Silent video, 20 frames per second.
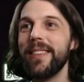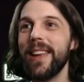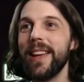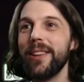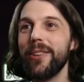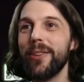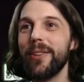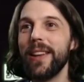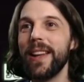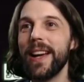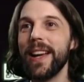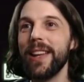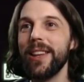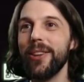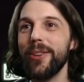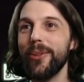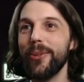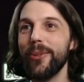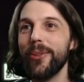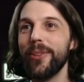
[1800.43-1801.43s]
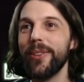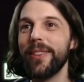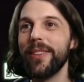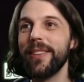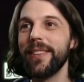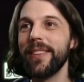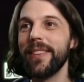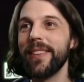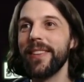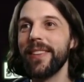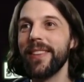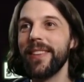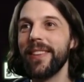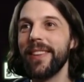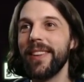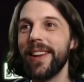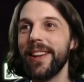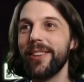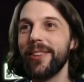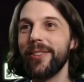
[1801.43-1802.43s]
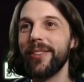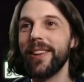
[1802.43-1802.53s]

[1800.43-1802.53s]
they don't like you. They don't